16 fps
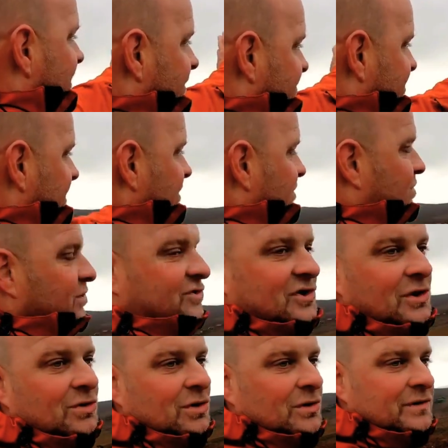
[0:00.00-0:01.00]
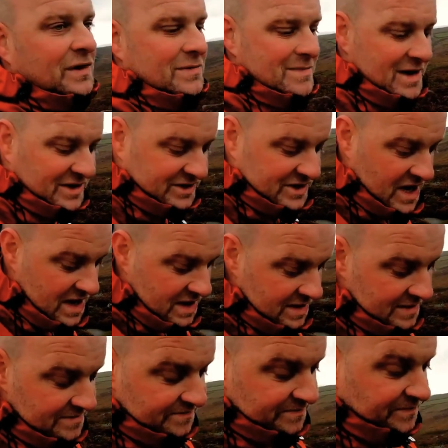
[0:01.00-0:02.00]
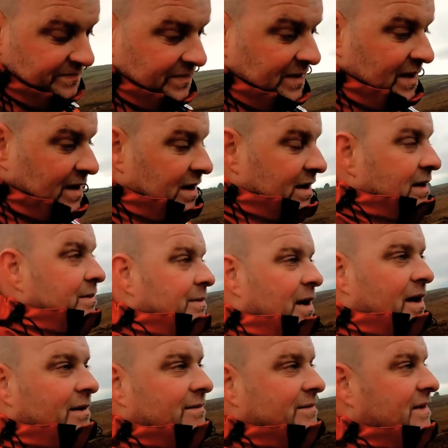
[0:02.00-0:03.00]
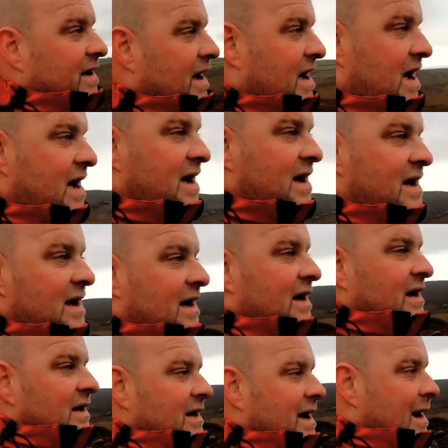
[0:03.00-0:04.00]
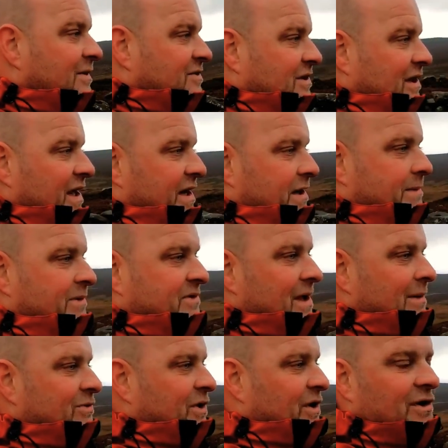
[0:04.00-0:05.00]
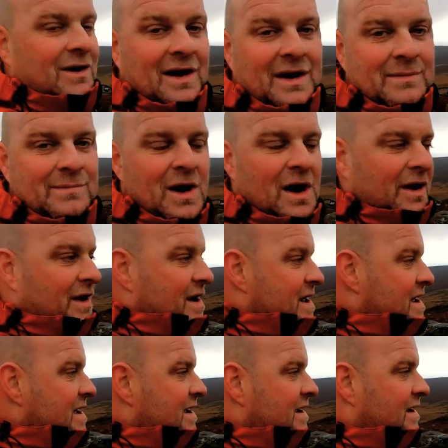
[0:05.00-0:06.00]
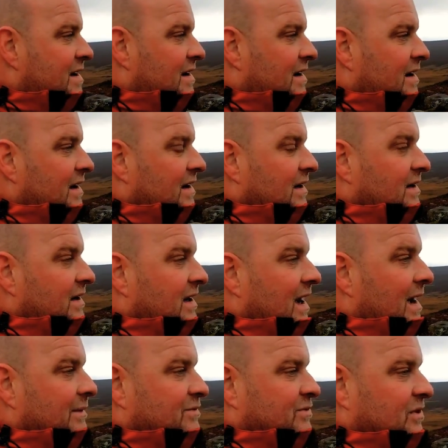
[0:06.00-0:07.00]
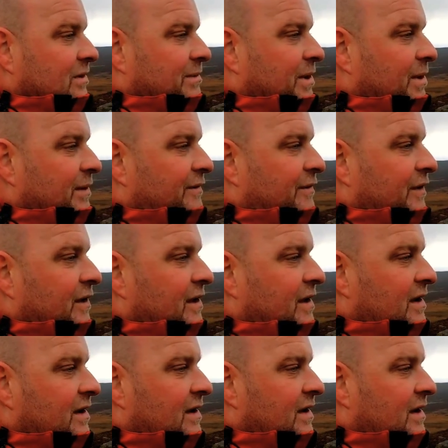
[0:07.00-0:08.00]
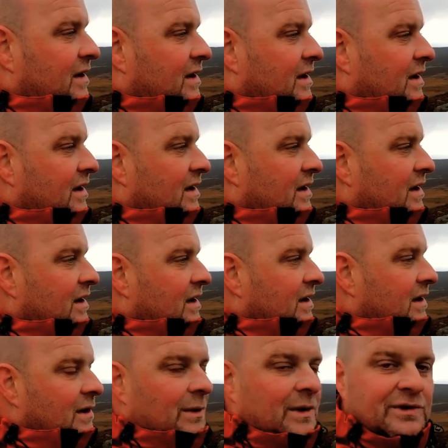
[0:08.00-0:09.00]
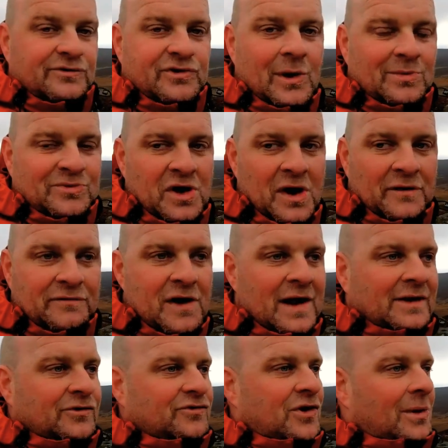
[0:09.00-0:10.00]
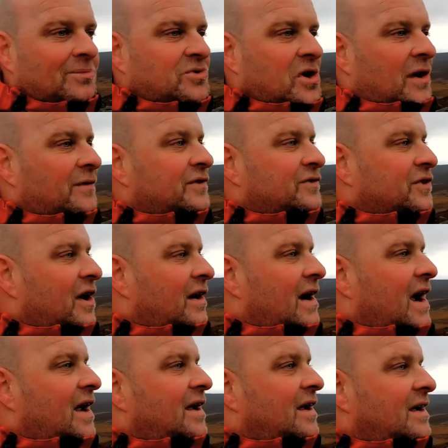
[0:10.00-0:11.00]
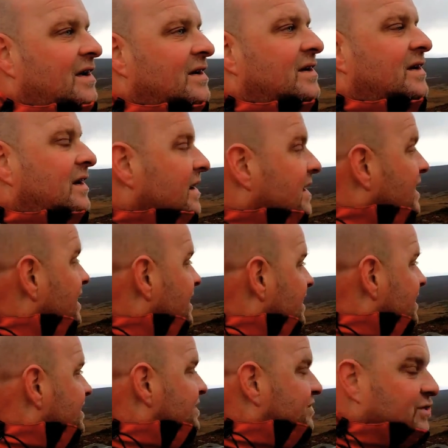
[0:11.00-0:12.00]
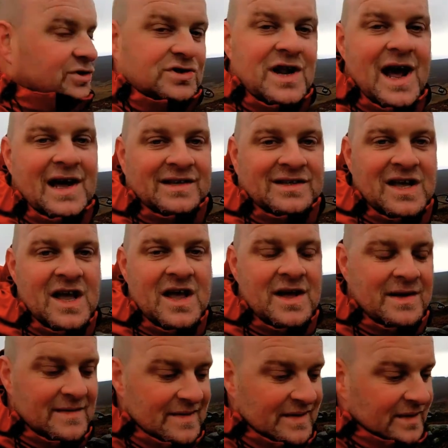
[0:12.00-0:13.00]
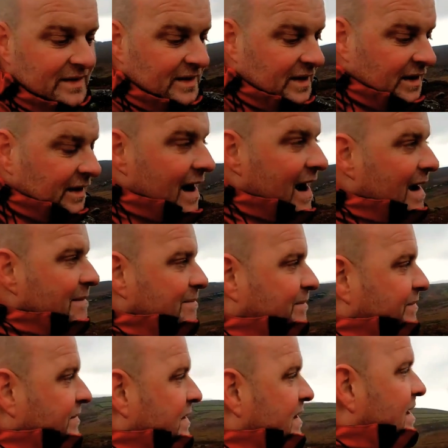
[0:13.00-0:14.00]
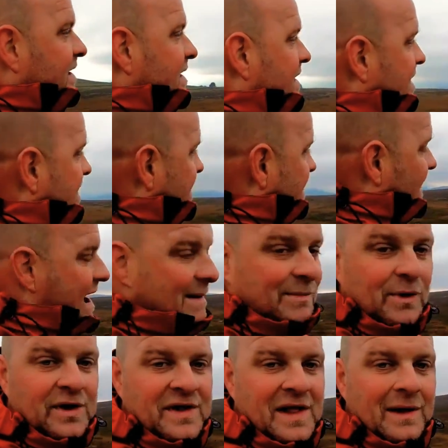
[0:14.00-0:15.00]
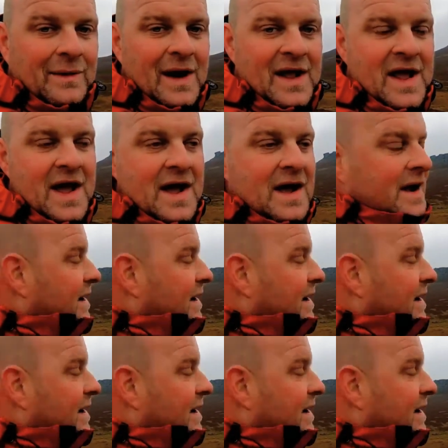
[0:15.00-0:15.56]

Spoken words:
there are still covered in mist. But now it's cleared up. It's an absolutely cracking morning. Absolutely beautiful. Wind's dropped off, rain's dropped off, it's alright. Just nice. Right, I'm going that way,